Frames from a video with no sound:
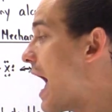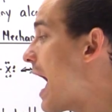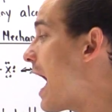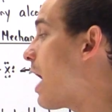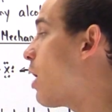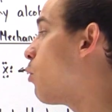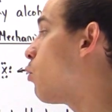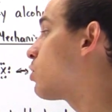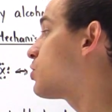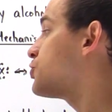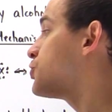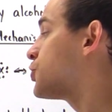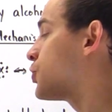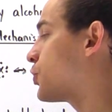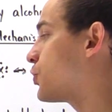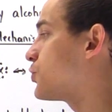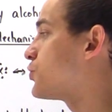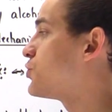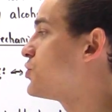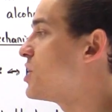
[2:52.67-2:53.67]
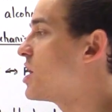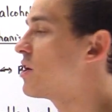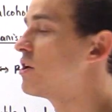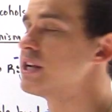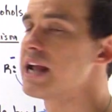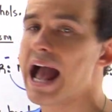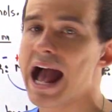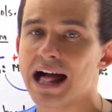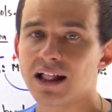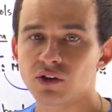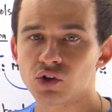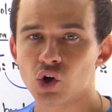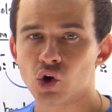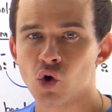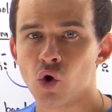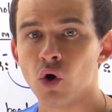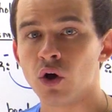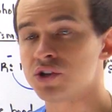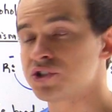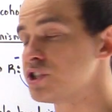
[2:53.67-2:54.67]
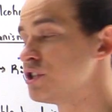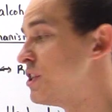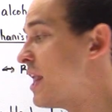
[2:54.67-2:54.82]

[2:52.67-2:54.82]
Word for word: our tertiary alcohols,